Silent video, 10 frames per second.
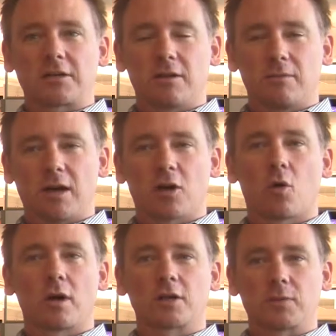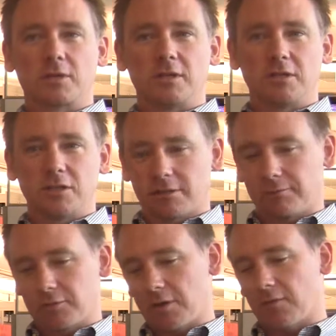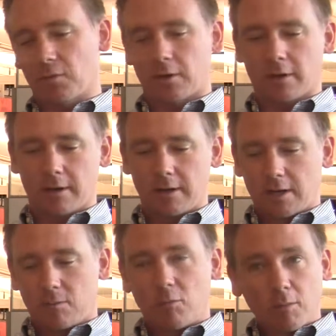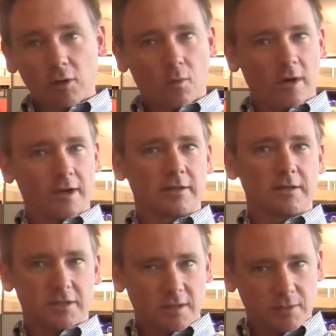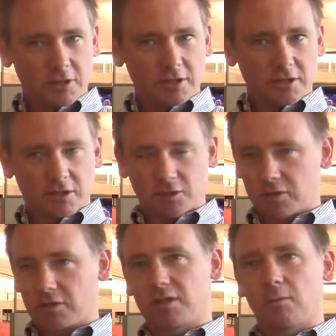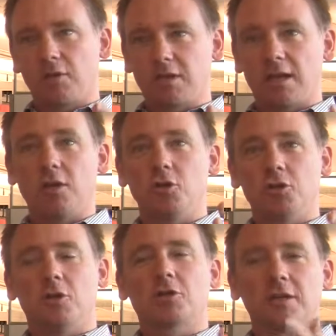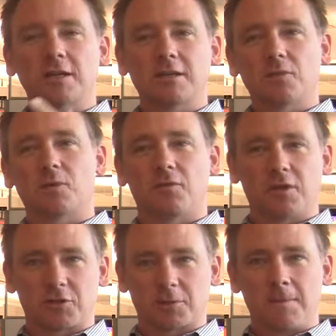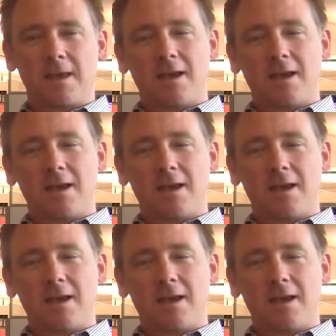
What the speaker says: And my core expertise is in software and mobile and wireless, imaging, sensors, and someone said, hey, you should go talk to this professor